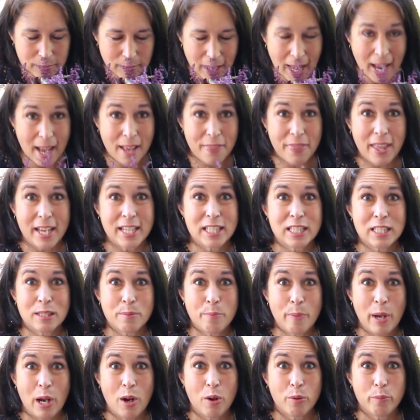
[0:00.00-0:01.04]
And they
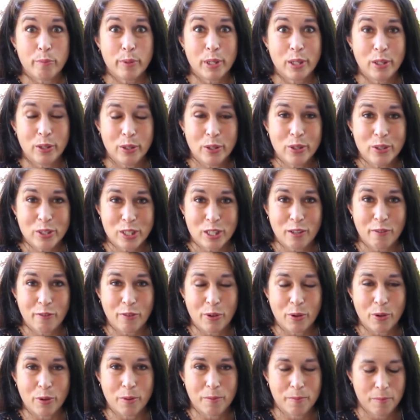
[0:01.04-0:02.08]
smell
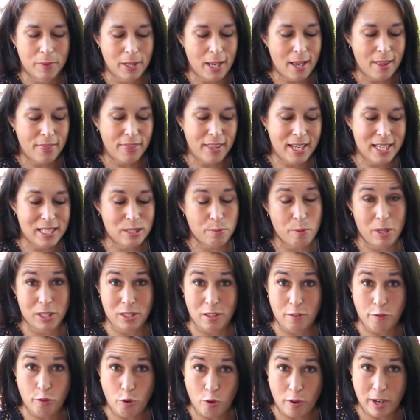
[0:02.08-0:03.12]
beautiful. These ones
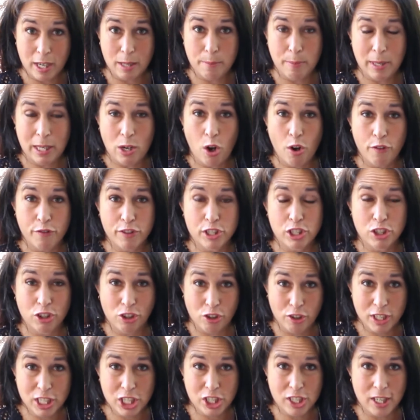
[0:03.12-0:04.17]
have already been offered to
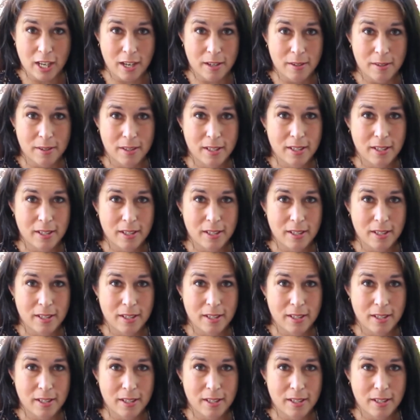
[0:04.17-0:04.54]
Krishna.